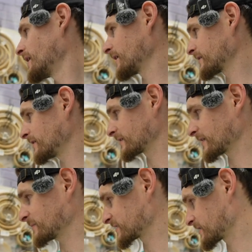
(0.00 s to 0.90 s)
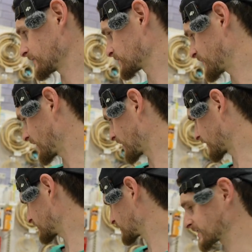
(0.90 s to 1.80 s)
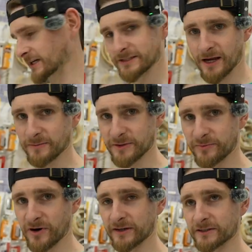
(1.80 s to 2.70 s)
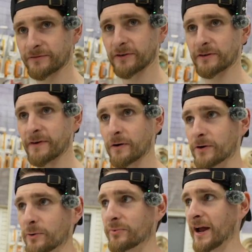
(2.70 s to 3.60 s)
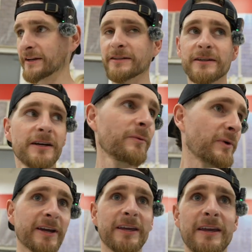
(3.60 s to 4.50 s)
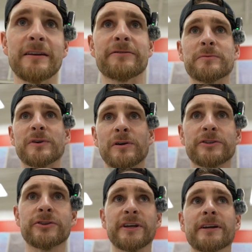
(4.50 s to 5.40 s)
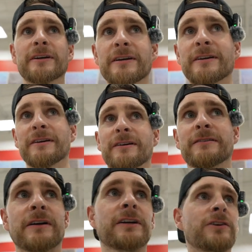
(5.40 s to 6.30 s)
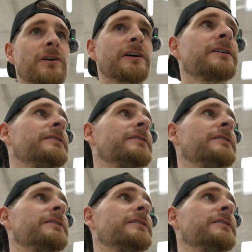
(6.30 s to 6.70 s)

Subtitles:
I can't get myself to pay like 6 times the price for the Velcro brand when I can get it from Dollar Tree for like a dollar.